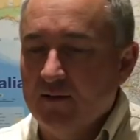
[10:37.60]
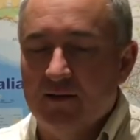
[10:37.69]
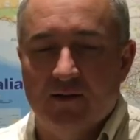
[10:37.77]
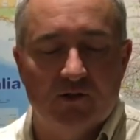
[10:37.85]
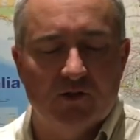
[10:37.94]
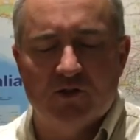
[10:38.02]

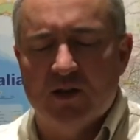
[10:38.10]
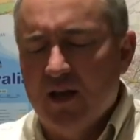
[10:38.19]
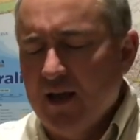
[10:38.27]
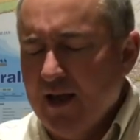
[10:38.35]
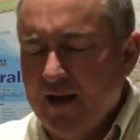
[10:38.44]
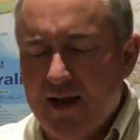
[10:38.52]
you know, just
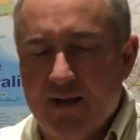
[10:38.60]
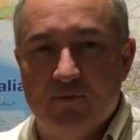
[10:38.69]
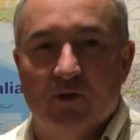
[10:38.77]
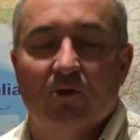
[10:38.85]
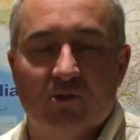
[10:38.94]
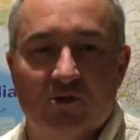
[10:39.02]
an
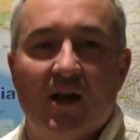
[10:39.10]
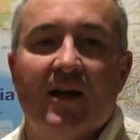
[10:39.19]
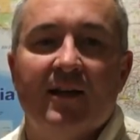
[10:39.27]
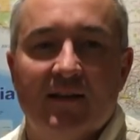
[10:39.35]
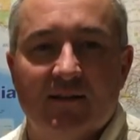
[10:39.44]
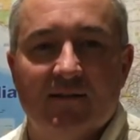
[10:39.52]
absolute
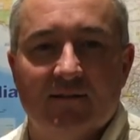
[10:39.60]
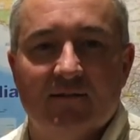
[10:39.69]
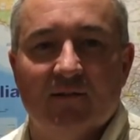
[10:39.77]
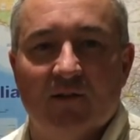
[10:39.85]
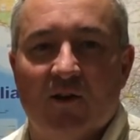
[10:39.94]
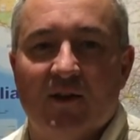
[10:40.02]

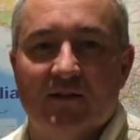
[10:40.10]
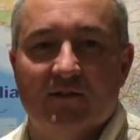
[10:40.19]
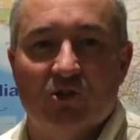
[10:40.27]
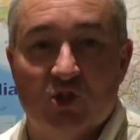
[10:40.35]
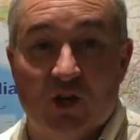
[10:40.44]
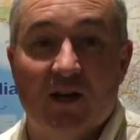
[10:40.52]
daylight
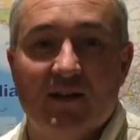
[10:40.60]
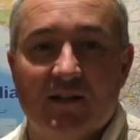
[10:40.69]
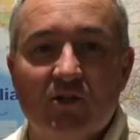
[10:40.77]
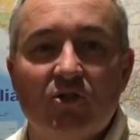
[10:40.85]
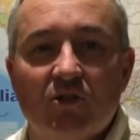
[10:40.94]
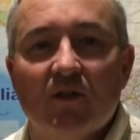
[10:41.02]

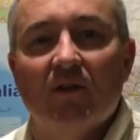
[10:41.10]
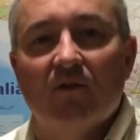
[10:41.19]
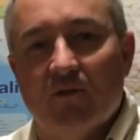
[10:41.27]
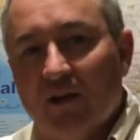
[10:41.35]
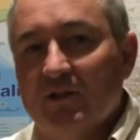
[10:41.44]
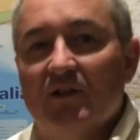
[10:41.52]
change
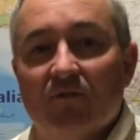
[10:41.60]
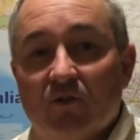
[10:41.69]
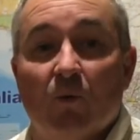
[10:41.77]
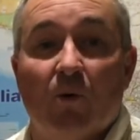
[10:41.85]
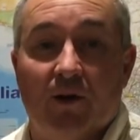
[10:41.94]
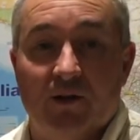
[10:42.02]
relative
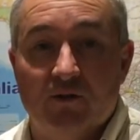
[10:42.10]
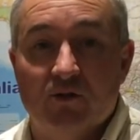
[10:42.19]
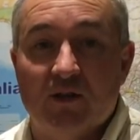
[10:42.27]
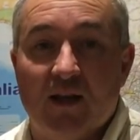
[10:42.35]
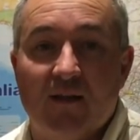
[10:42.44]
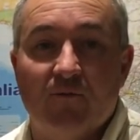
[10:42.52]
to what I
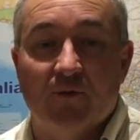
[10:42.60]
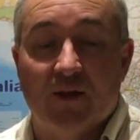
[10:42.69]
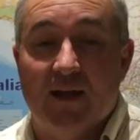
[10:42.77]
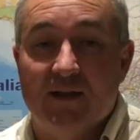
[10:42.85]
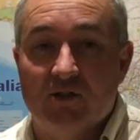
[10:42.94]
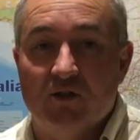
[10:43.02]
used to have with the
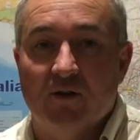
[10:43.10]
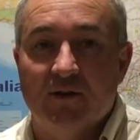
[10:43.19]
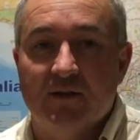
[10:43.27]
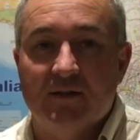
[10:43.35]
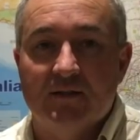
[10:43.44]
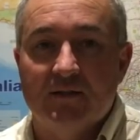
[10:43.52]

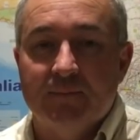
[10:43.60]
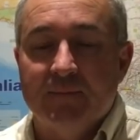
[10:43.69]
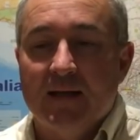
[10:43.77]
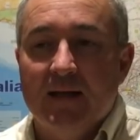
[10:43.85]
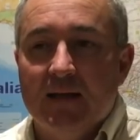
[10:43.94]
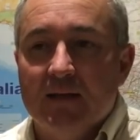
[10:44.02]
HIDs.
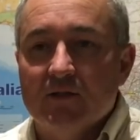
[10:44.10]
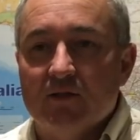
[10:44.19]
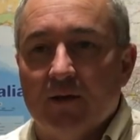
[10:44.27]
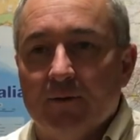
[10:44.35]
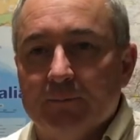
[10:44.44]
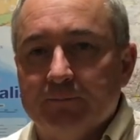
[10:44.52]

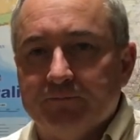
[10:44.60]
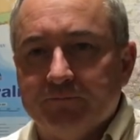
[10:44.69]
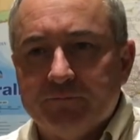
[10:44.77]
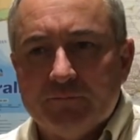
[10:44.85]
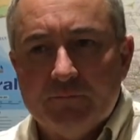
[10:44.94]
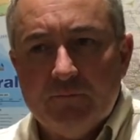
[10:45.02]
So
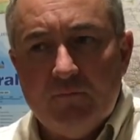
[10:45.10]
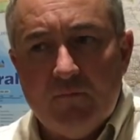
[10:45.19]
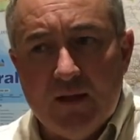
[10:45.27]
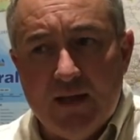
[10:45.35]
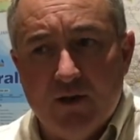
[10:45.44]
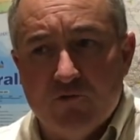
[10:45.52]

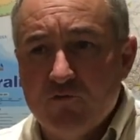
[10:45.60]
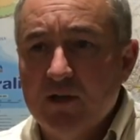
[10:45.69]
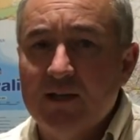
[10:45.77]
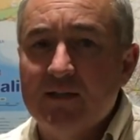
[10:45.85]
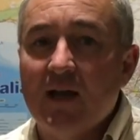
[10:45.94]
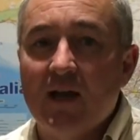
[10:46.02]
in a
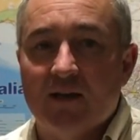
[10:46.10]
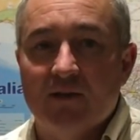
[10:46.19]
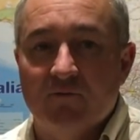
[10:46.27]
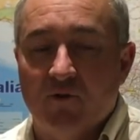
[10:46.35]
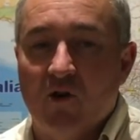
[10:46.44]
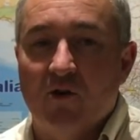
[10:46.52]
really dark
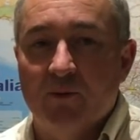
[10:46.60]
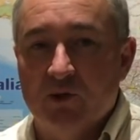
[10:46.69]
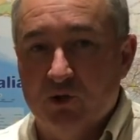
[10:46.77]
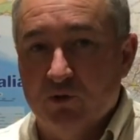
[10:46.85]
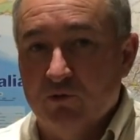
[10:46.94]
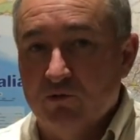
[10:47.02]
environment,
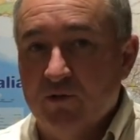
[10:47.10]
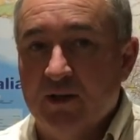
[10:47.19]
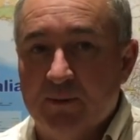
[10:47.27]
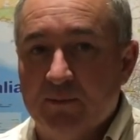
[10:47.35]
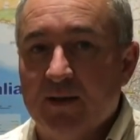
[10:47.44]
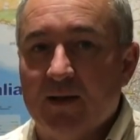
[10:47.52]
you'll
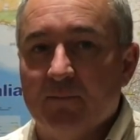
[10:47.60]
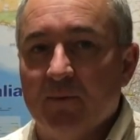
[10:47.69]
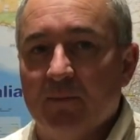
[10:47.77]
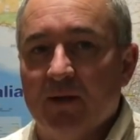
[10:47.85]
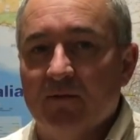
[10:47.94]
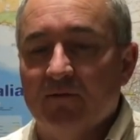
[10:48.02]
really pick up
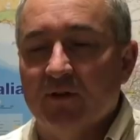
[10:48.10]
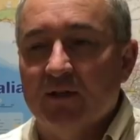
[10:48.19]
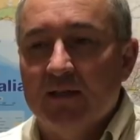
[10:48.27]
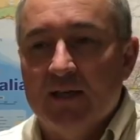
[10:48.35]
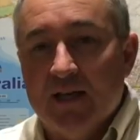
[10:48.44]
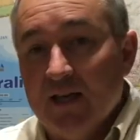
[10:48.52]
the benefit.
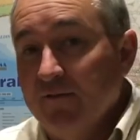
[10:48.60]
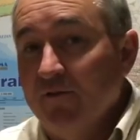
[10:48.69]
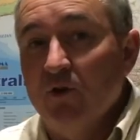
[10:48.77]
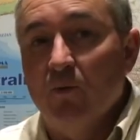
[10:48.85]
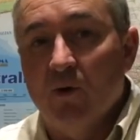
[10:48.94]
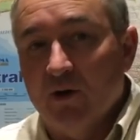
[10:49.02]
If
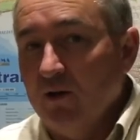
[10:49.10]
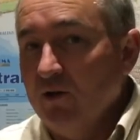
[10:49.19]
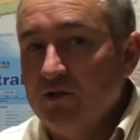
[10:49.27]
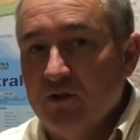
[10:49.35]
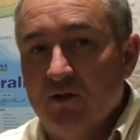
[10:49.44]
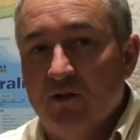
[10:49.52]
you want
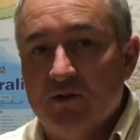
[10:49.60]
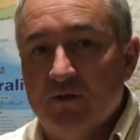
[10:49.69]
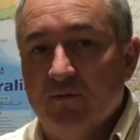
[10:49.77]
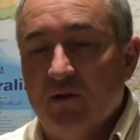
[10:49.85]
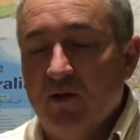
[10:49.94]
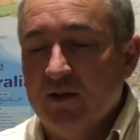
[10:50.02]
lots and lots
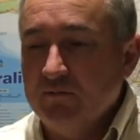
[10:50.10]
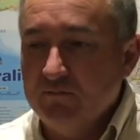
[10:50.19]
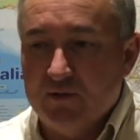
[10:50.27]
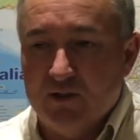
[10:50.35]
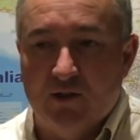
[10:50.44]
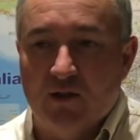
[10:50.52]
of light,
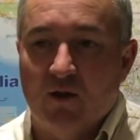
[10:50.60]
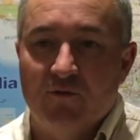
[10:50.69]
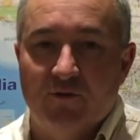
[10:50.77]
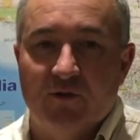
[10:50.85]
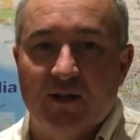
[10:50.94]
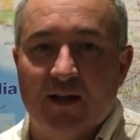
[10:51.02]
go
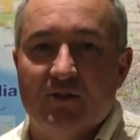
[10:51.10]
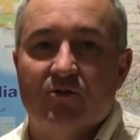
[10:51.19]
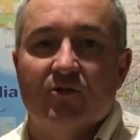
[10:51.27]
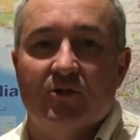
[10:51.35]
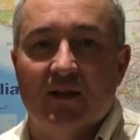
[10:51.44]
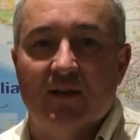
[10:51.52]
for the
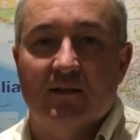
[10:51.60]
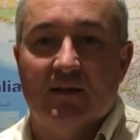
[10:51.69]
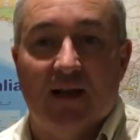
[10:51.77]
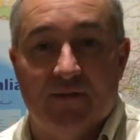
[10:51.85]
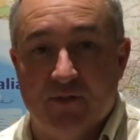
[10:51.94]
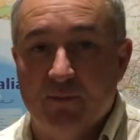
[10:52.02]
extra set,
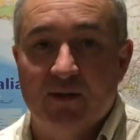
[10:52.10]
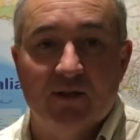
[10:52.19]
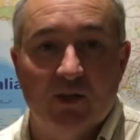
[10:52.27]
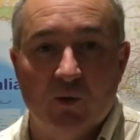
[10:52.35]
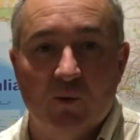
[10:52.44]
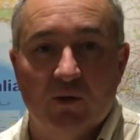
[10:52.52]
cut them
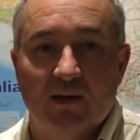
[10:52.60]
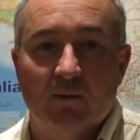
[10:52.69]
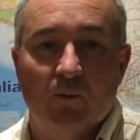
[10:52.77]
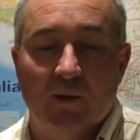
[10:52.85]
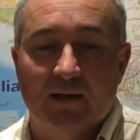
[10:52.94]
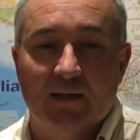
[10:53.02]
into your
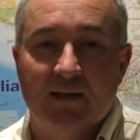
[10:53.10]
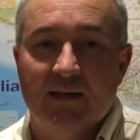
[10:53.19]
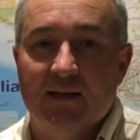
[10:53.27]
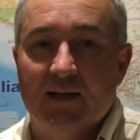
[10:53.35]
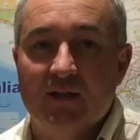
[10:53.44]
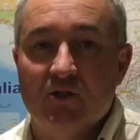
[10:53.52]
wing
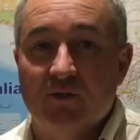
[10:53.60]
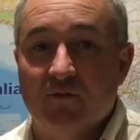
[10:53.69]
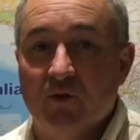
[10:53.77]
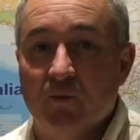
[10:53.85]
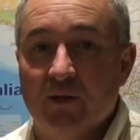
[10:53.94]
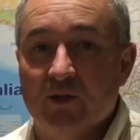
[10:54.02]
leading edge
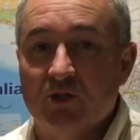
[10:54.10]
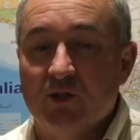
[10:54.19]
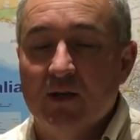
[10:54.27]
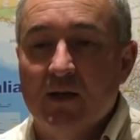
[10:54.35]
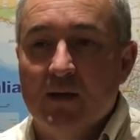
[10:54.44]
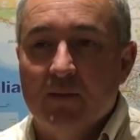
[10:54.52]
if you
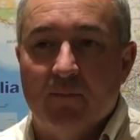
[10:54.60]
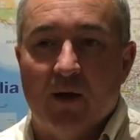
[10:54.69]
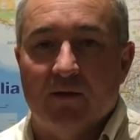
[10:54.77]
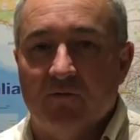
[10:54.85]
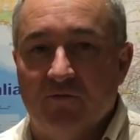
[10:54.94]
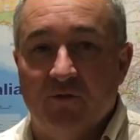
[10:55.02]
wish.
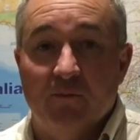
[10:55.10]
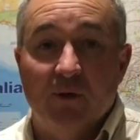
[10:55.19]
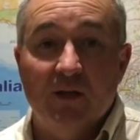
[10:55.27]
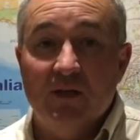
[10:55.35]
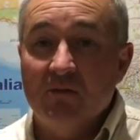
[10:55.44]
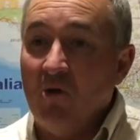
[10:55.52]
But for
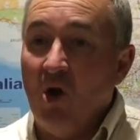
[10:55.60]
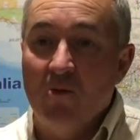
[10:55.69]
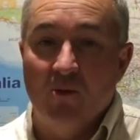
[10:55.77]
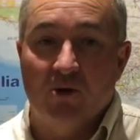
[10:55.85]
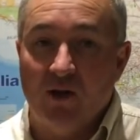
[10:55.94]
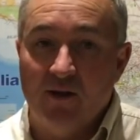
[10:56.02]
me,
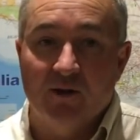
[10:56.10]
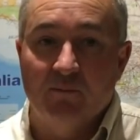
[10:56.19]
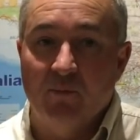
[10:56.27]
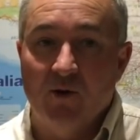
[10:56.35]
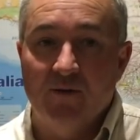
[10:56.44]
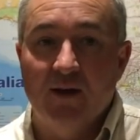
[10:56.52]
I'm not going to
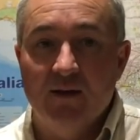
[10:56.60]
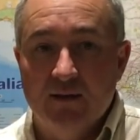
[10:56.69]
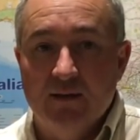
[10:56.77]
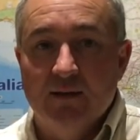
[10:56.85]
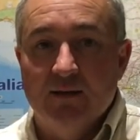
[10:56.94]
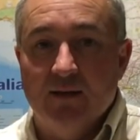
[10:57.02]
bother.
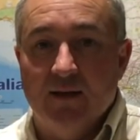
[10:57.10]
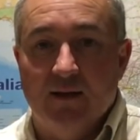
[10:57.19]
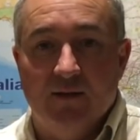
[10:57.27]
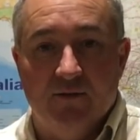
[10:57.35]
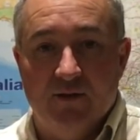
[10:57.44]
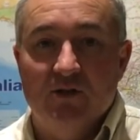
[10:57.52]

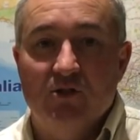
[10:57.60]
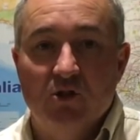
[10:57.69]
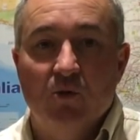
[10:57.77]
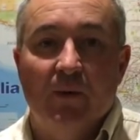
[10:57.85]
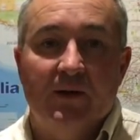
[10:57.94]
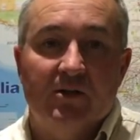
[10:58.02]
These
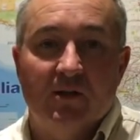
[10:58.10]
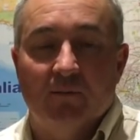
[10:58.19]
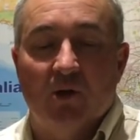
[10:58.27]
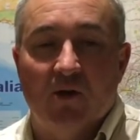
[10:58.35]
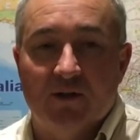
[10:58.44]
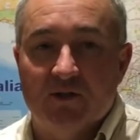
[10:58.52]
new
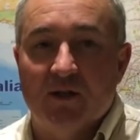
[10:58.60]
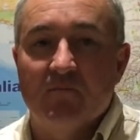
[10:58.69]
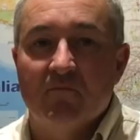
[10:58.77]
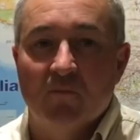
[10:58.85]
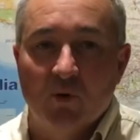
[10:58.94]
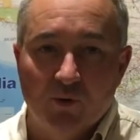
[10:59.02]
wingtip lights are
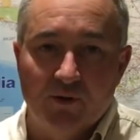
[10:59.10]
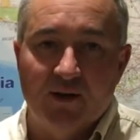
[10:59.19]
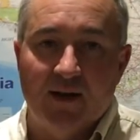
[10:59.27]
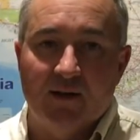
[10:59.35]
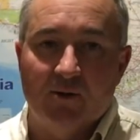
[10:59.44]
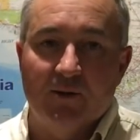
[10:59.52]
more
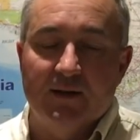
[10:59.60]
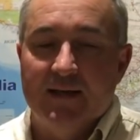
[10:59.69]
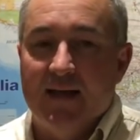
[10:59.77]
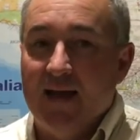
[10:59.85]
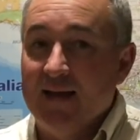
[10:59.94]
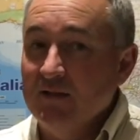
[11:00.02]
than adequate
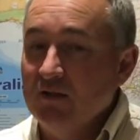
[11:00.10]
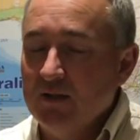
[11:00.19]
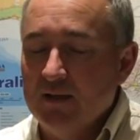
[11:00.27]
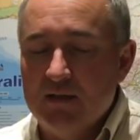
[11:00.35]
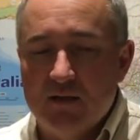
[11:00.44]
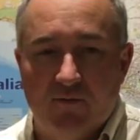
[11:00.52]
and
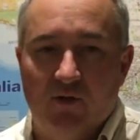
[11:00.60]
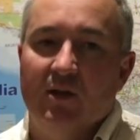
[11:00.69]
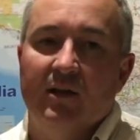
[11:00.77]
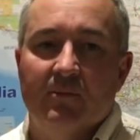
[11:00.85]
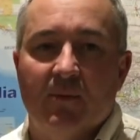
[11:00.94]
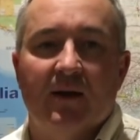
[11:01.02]

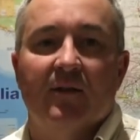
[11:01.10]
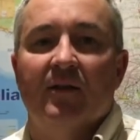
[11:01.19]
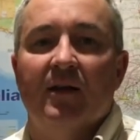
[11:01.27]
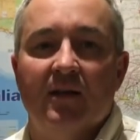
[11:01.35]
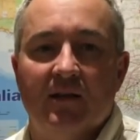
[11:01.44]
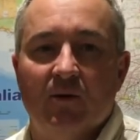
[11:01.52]
significantly better
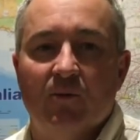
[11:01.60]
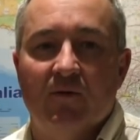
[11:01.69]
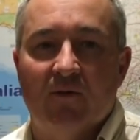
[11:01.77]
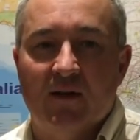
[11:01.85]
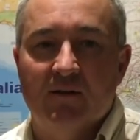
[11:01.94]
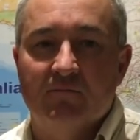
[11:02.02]
than anything
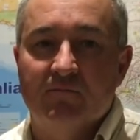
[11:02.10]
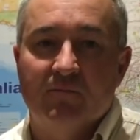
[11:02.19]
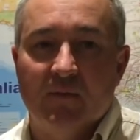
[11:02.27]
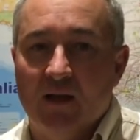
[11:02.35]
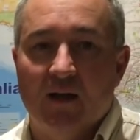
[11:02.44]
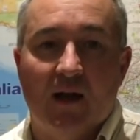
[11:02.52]
we've had
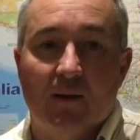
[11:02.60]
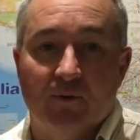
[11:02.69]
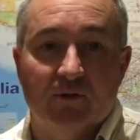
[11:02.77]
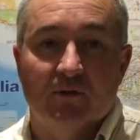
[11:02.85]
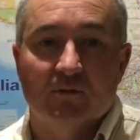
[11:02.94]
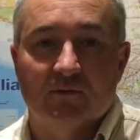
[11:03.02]
up
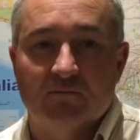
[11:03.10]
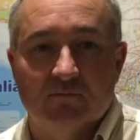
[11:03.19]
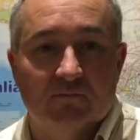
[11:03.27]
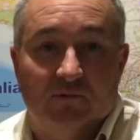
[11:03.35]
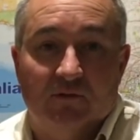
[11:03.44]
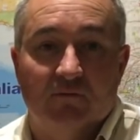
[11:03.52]
until,
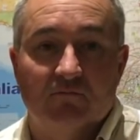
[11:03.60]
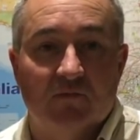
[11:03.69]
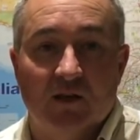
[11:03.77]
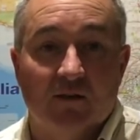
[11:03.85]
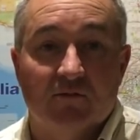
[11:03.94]
you